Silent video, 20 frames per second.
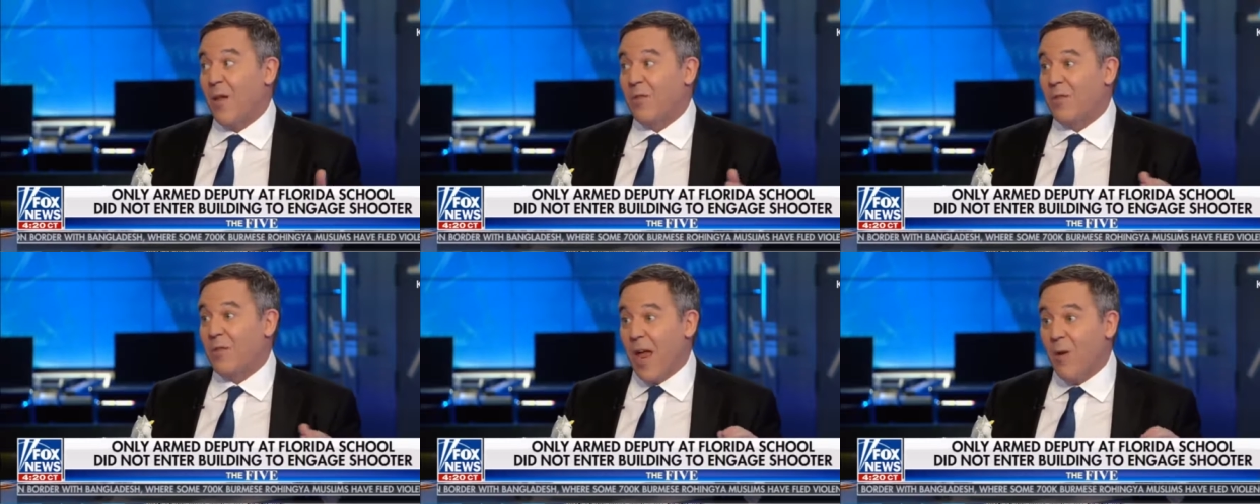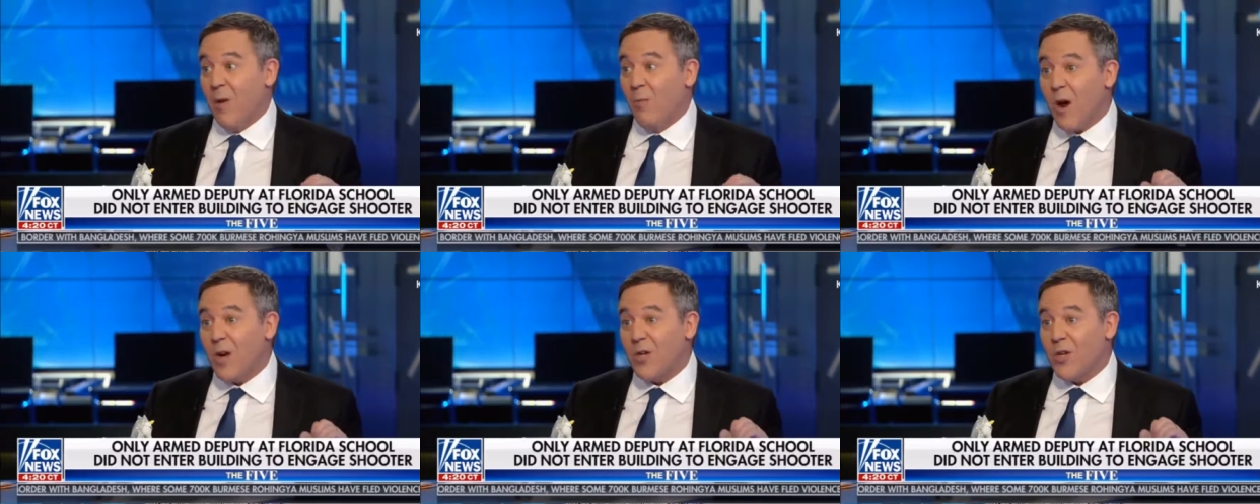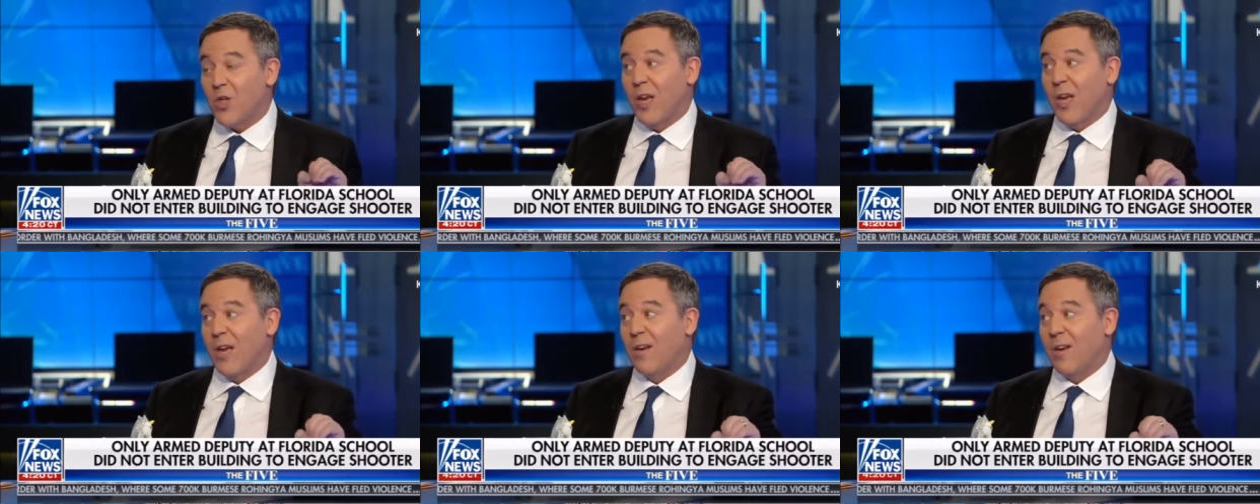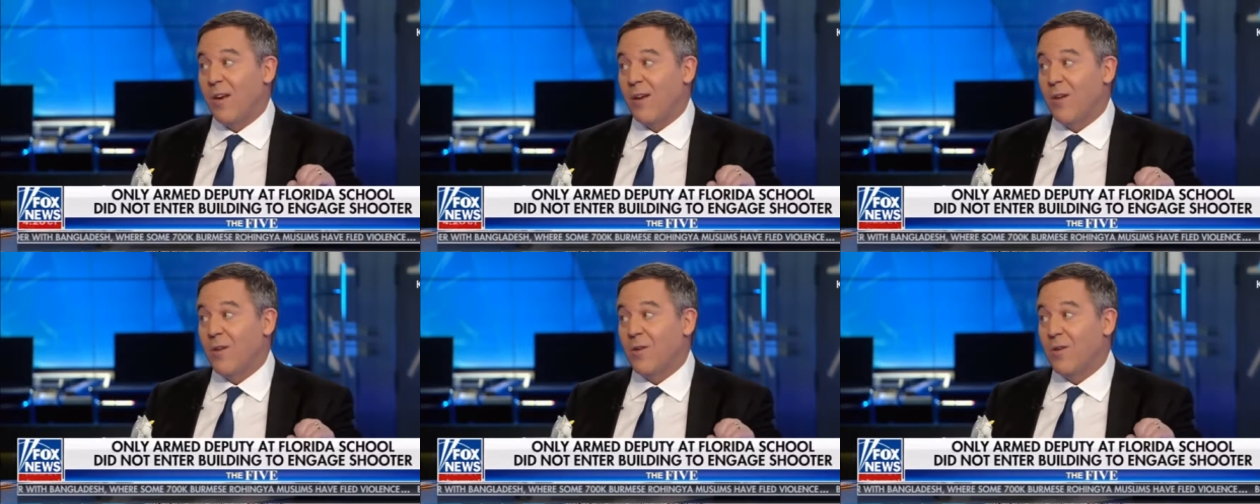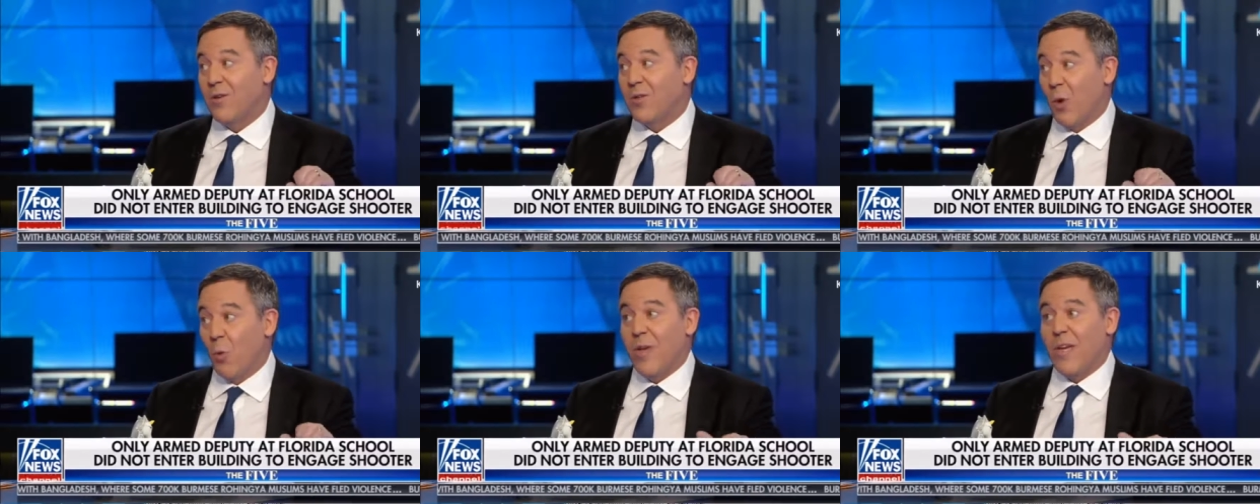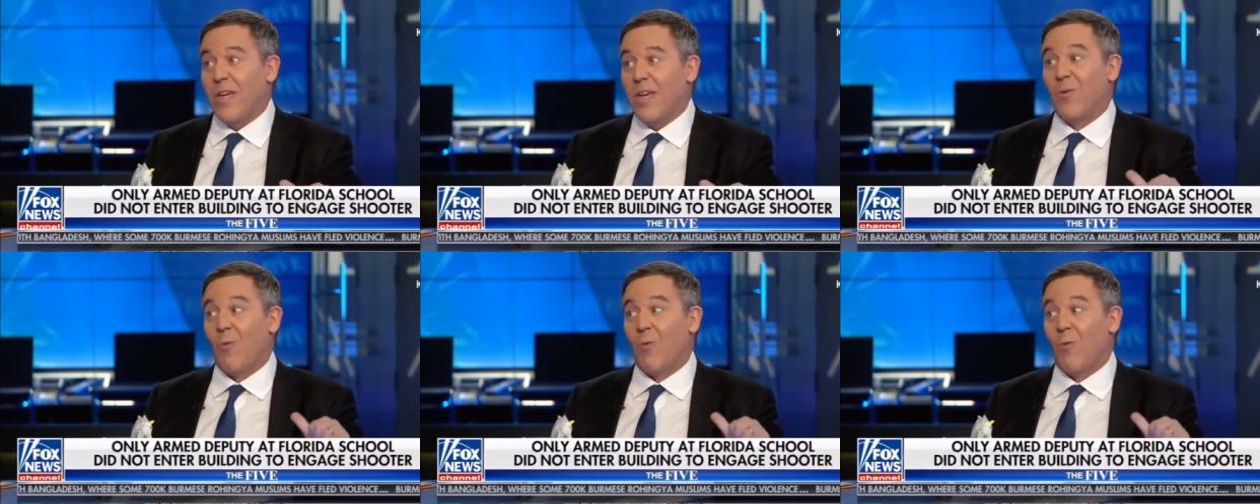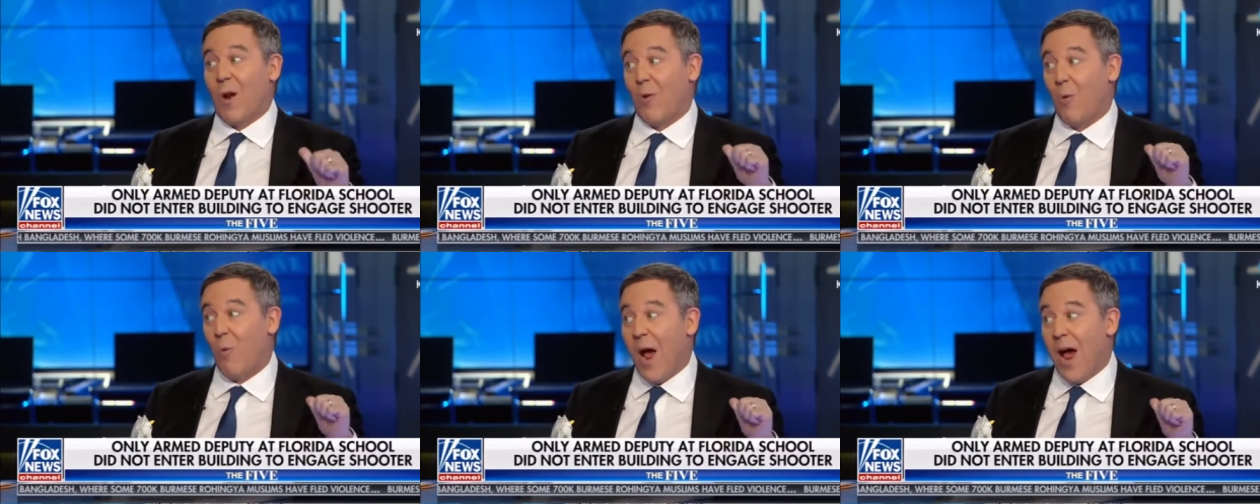They rush in so right. We can
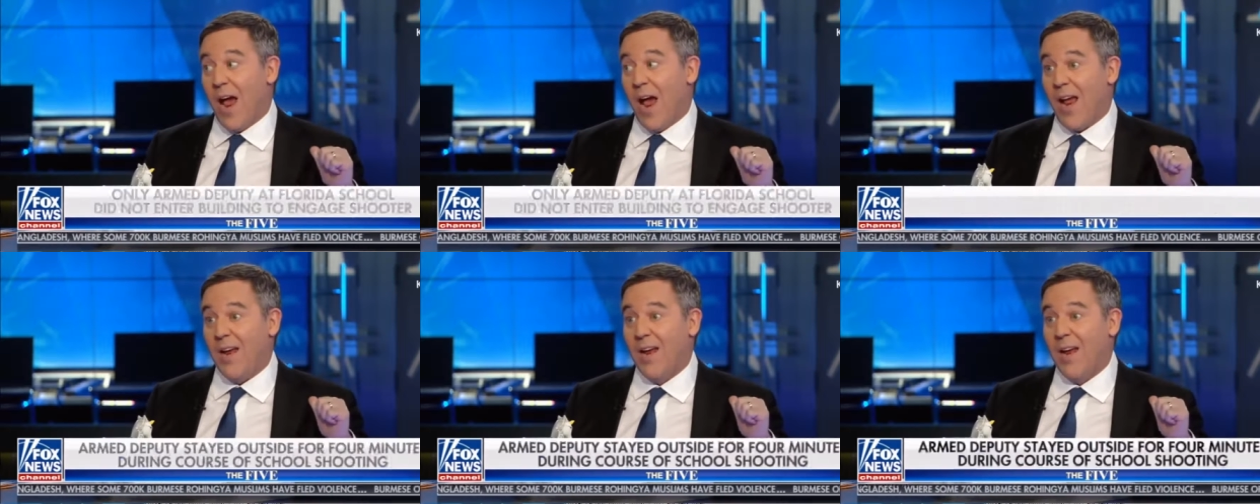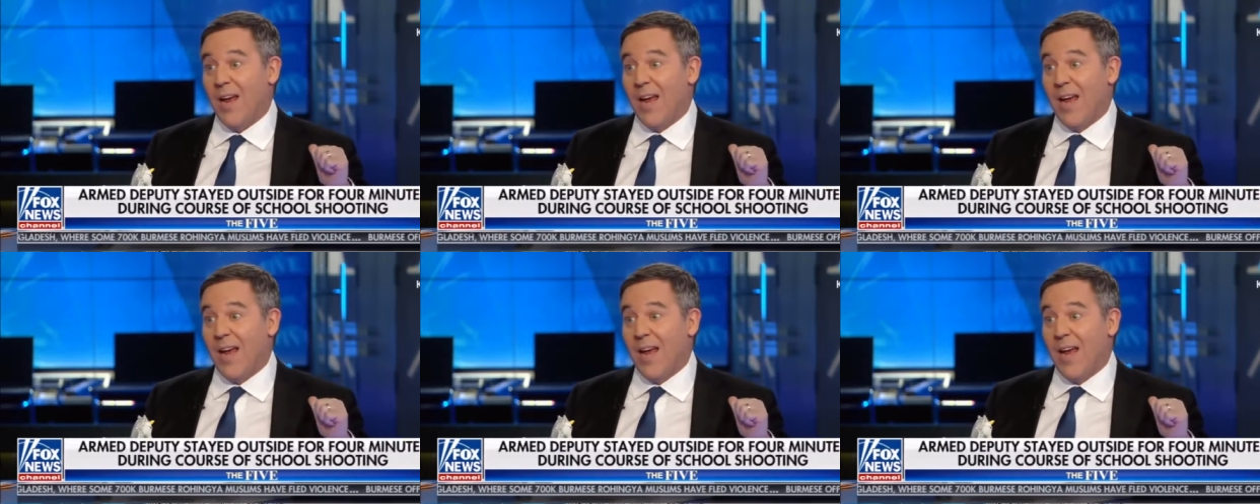run away,